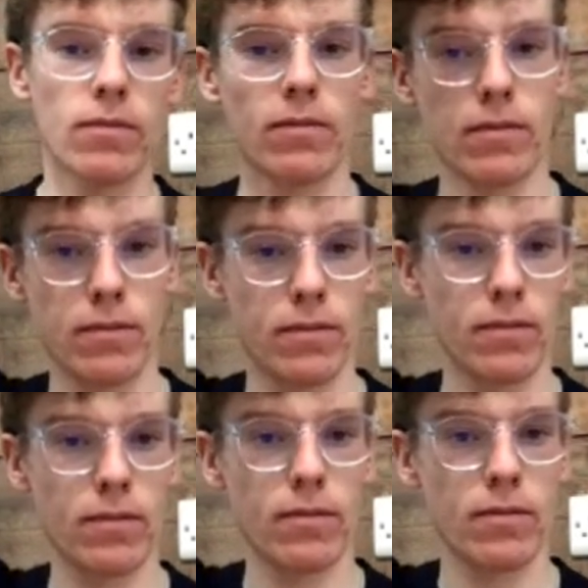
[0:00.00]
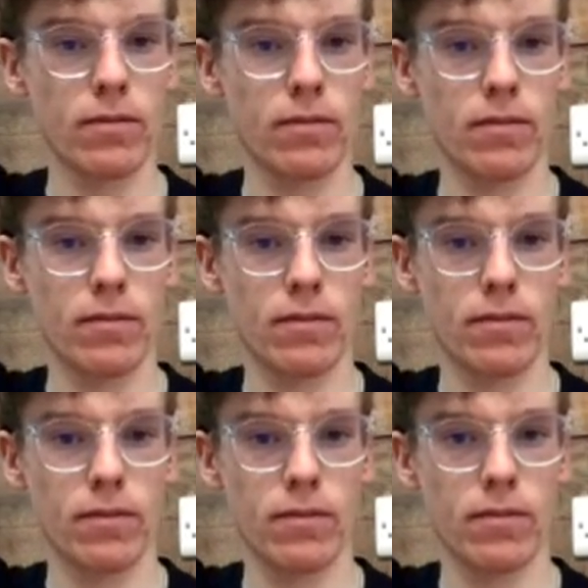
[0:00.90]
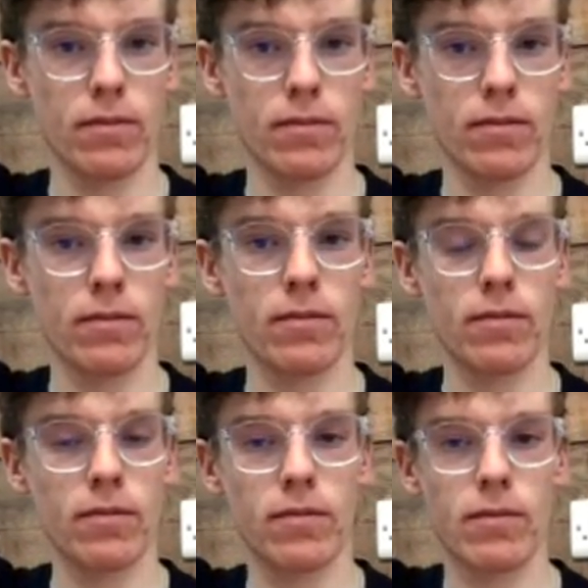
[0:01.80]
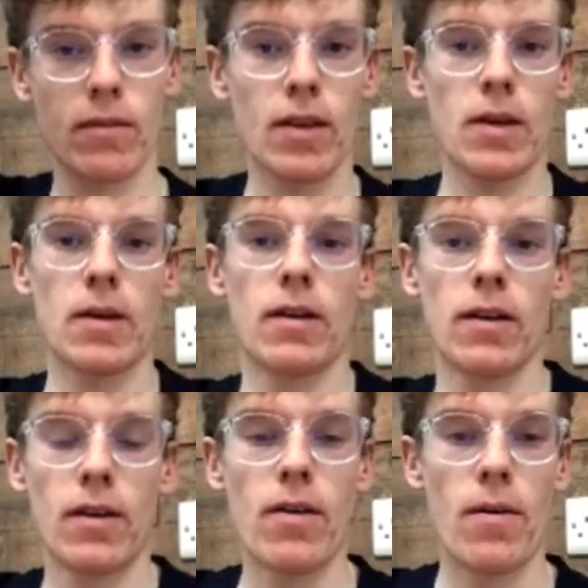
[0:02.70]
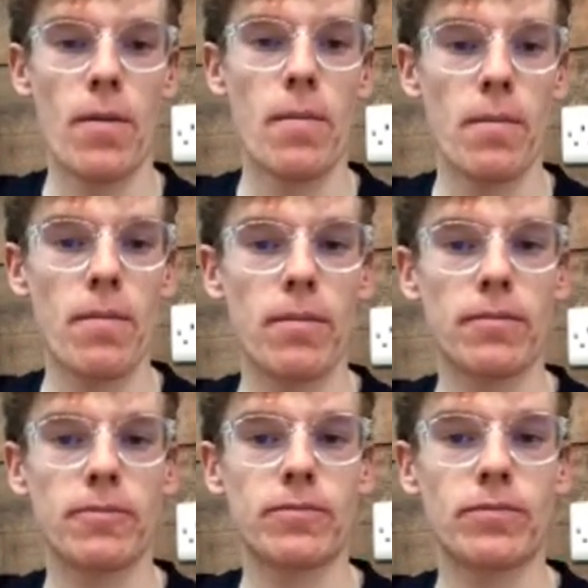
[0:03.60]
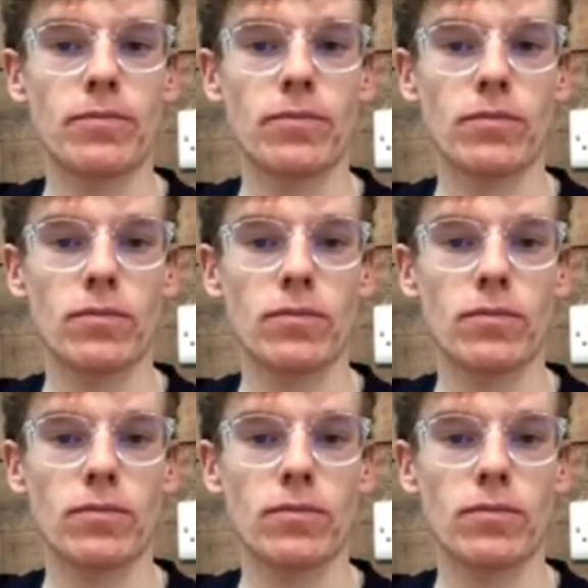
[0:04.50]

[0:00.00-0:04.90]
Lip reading: This person isn't speaking.